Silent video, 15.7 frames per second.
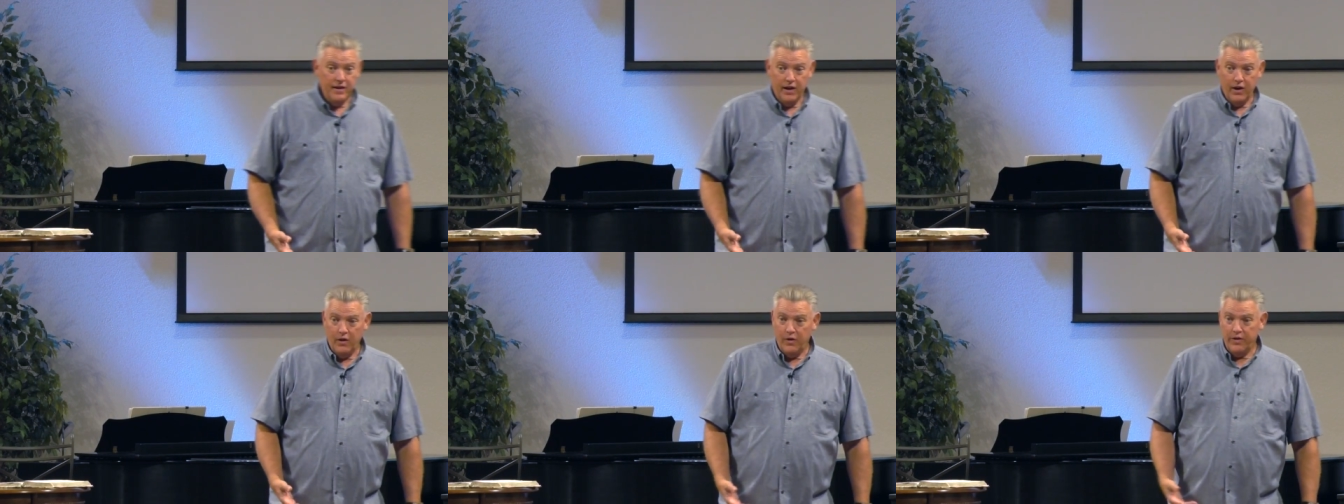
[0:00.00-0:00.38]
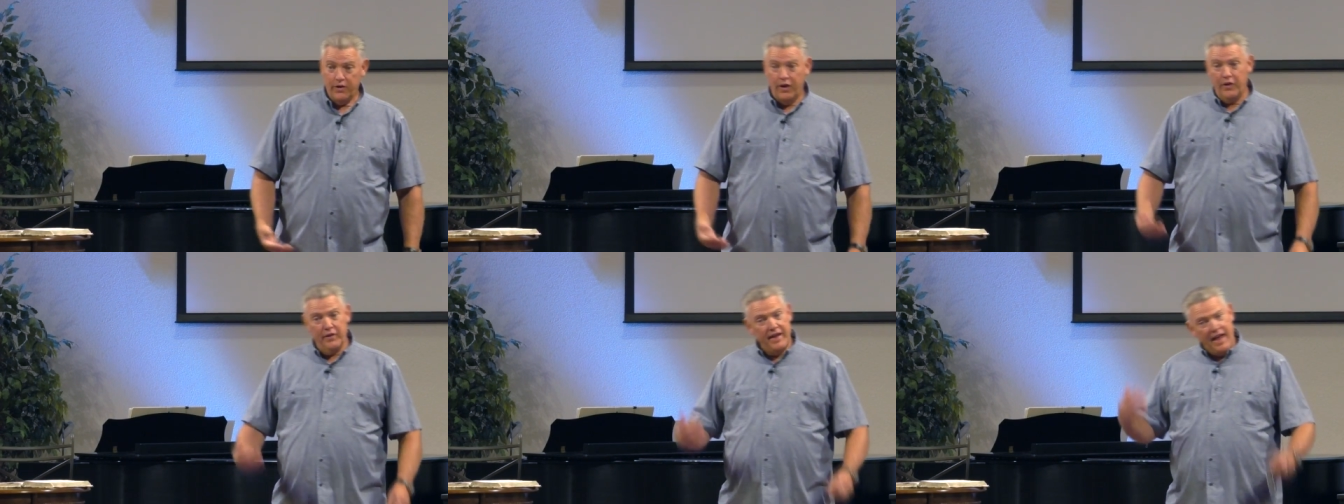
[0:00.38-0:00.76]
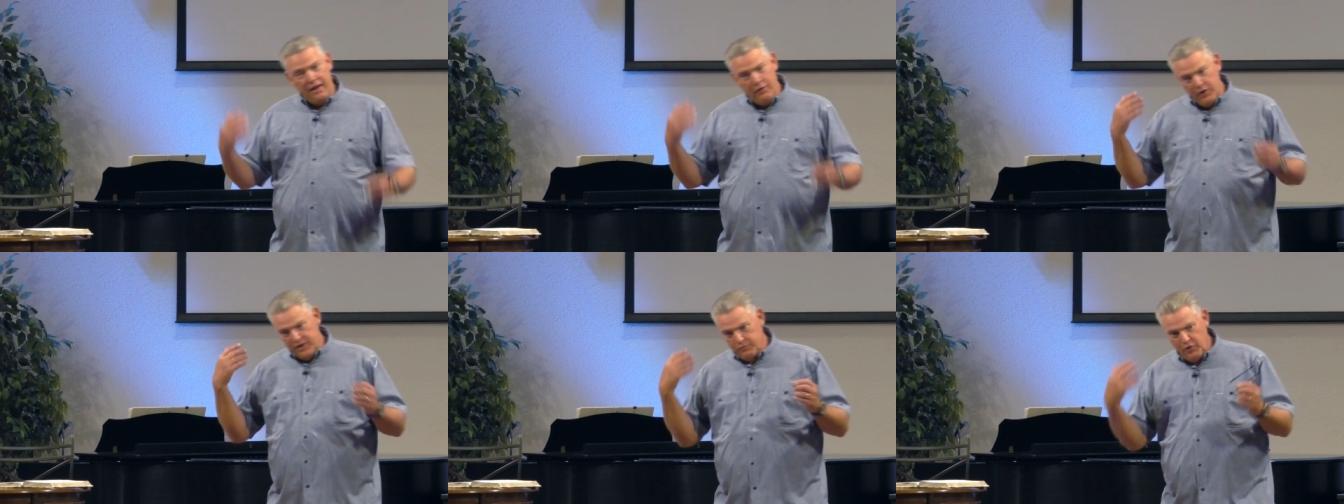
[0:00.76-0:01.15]
you know, oh
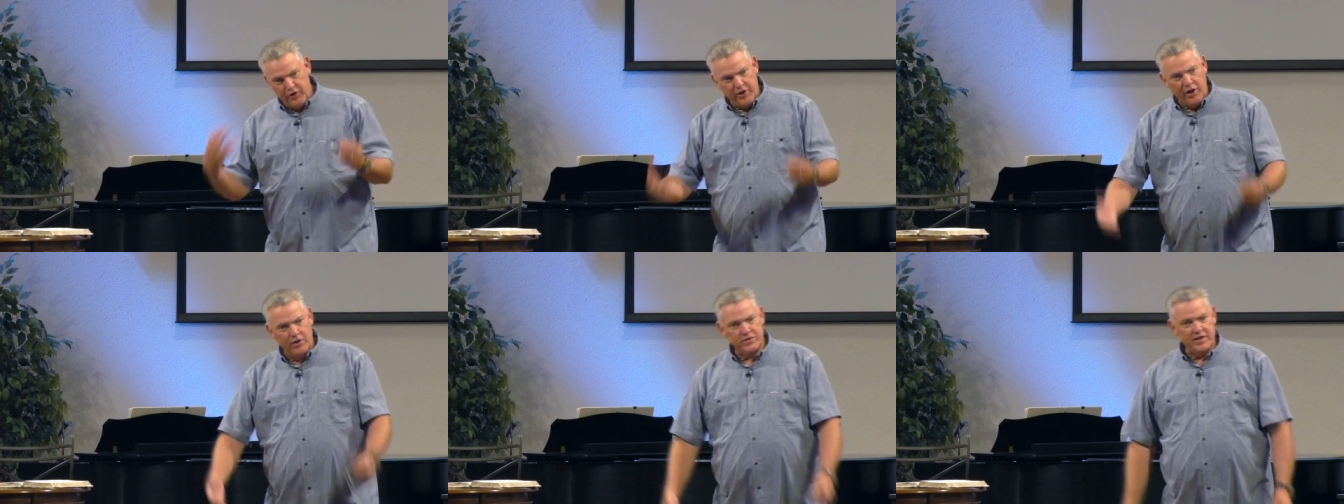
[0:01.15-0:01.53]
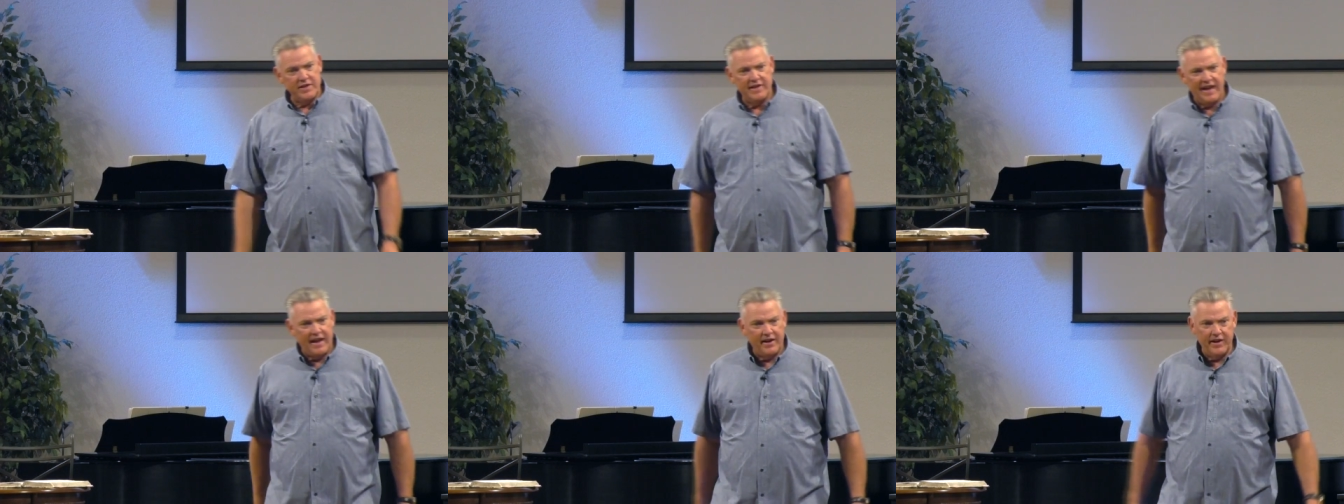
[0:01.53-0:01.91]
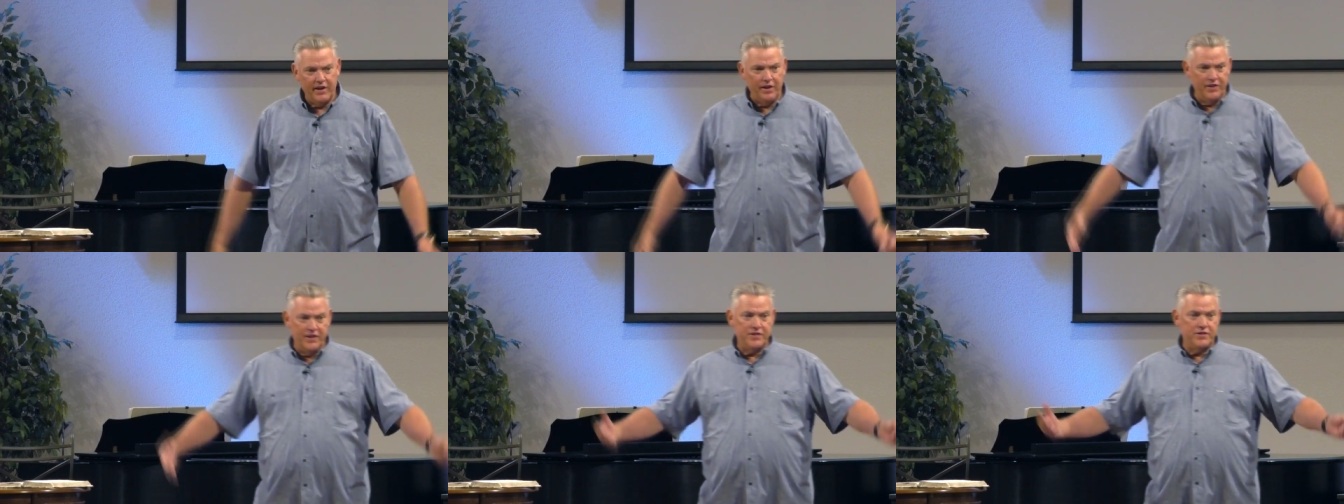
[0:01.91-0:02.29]
yeah, when we're coasting
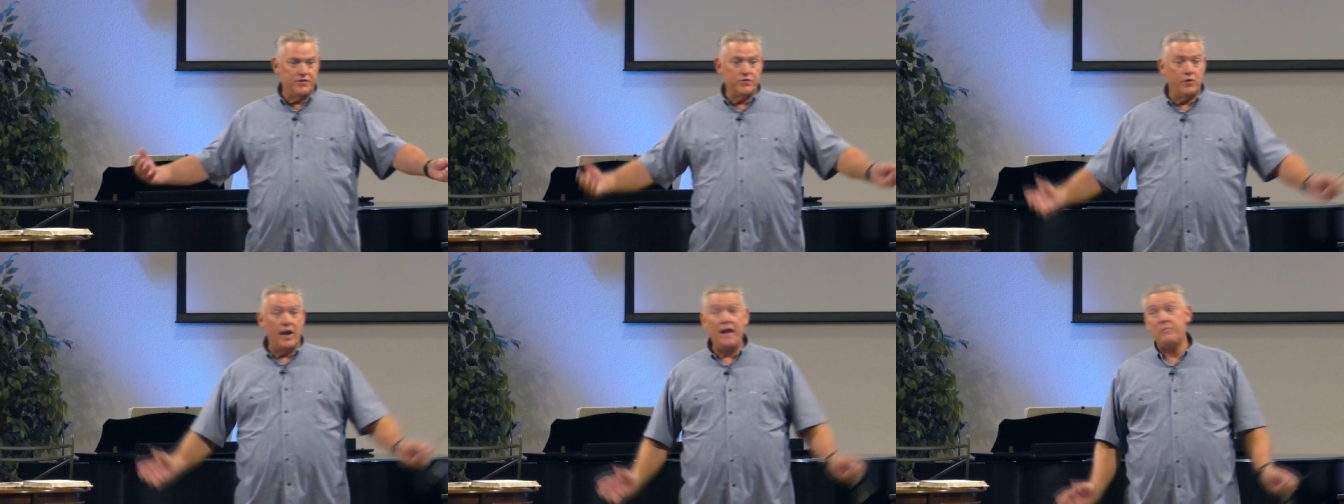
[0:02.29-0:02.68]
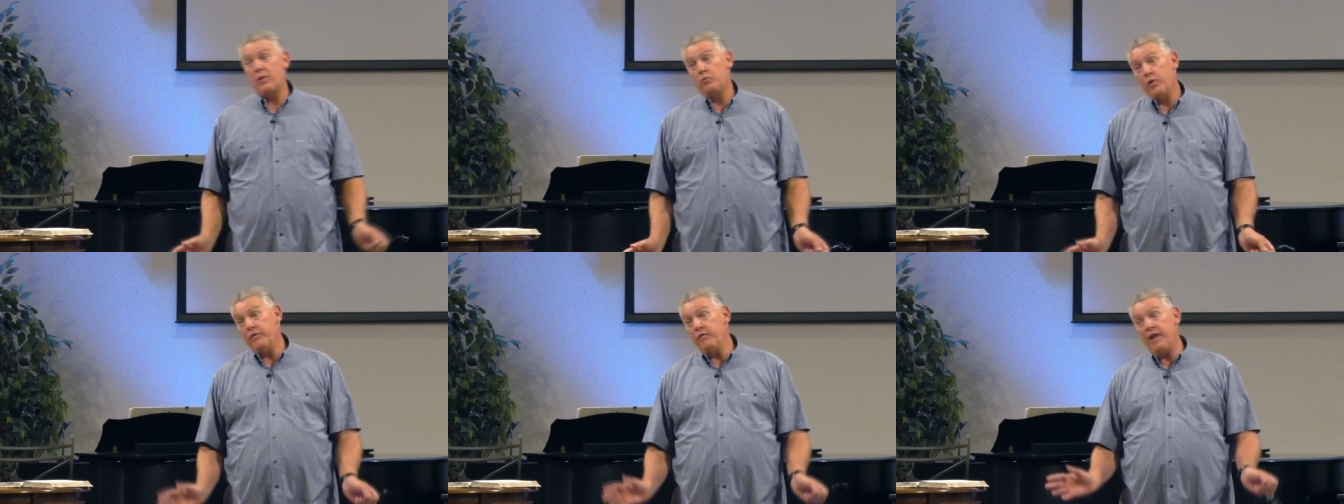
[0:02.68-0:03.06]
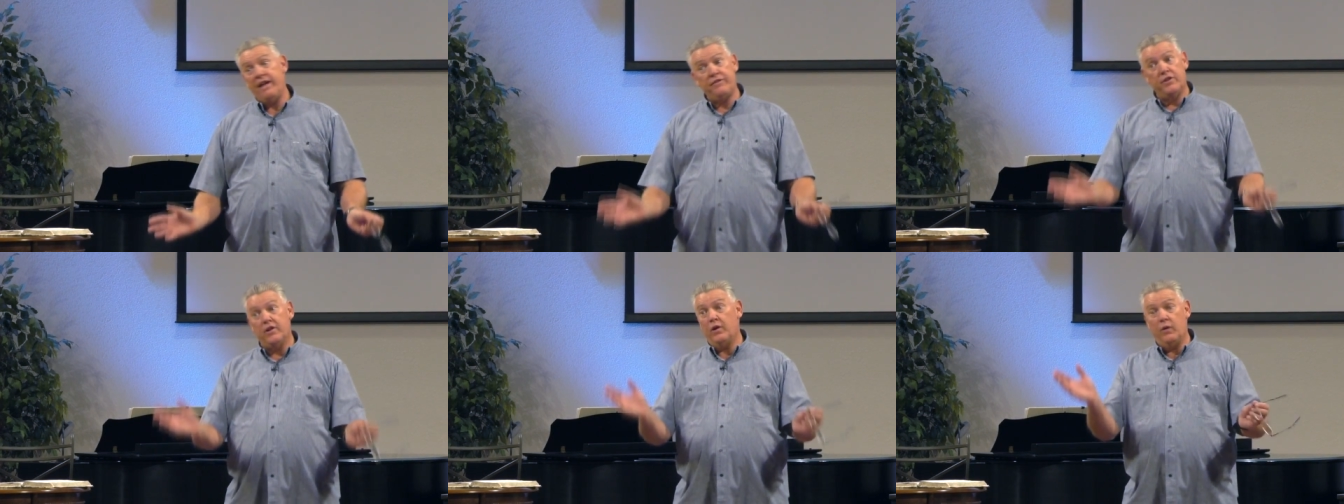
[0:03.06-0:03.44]
downhill, this is great, but when we
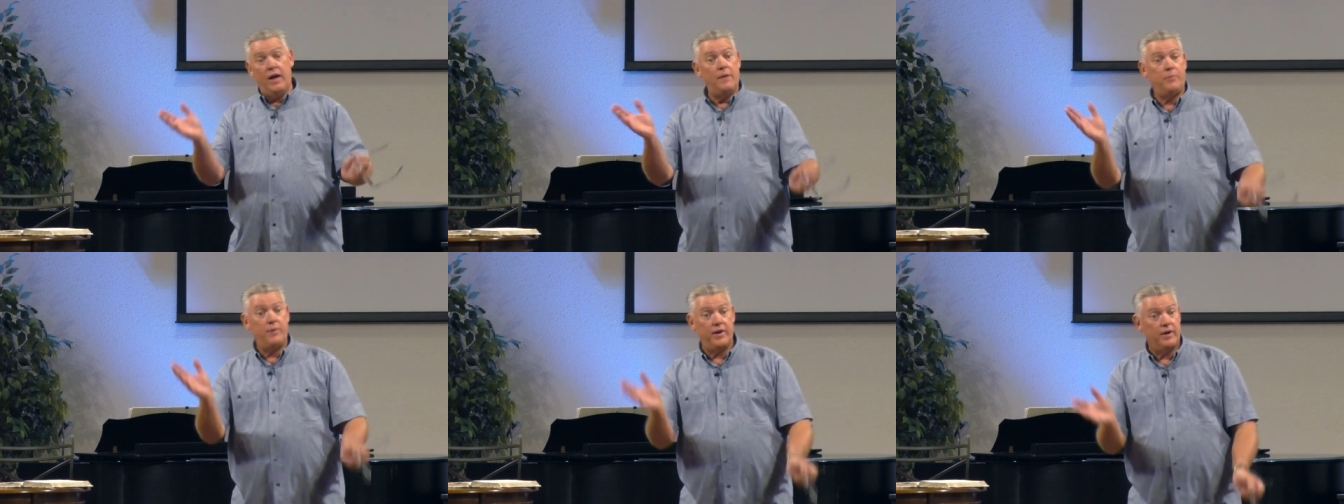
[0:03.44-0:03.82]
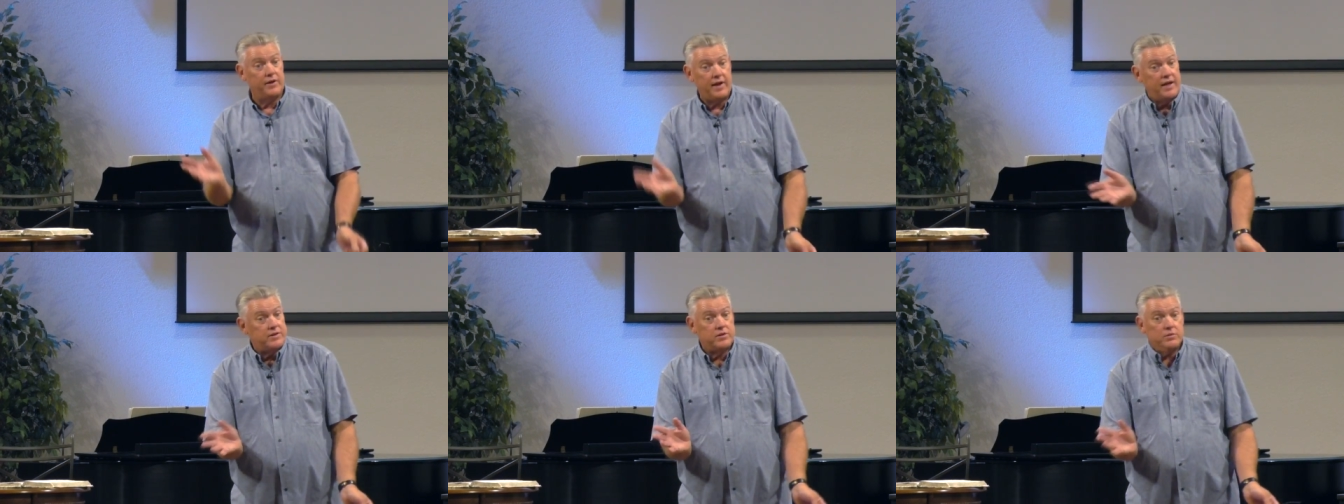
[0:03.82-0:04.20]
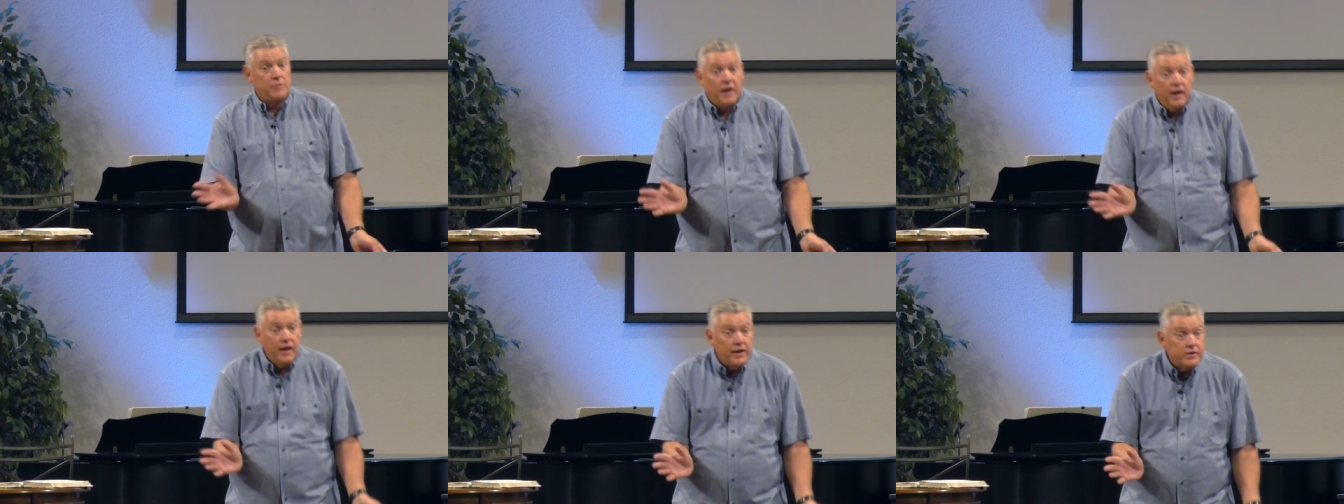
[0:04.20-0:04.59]
have to go uphill, not so
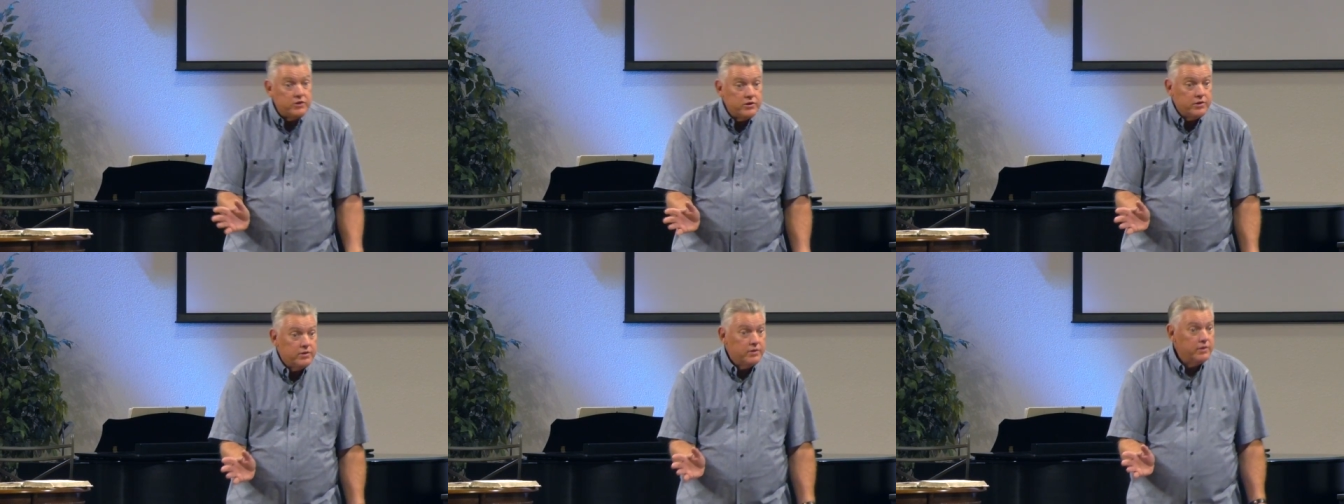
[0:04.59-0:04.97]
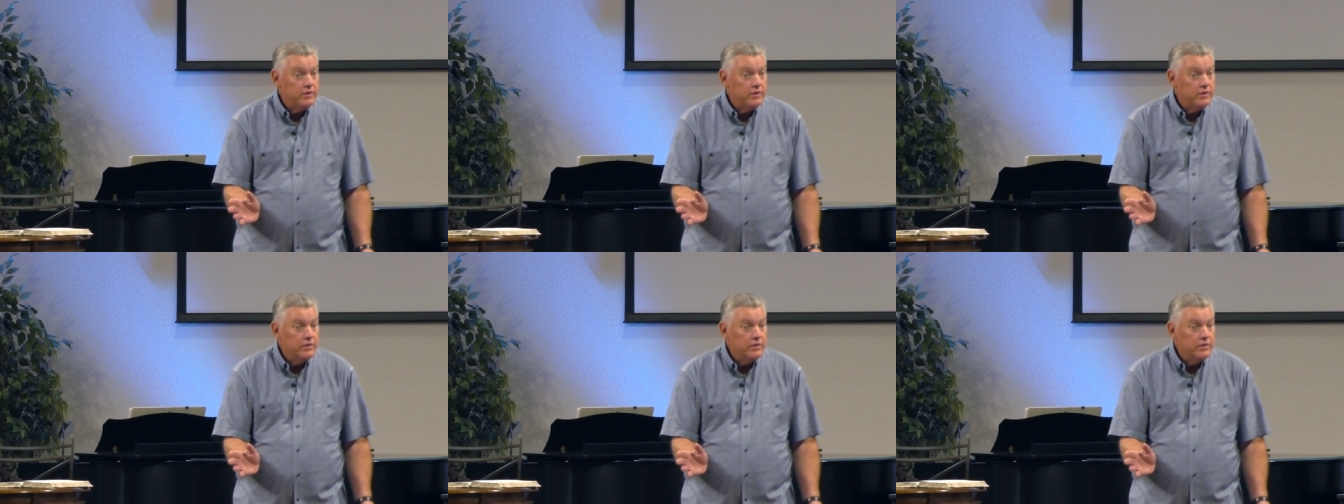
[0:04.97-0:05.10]
much.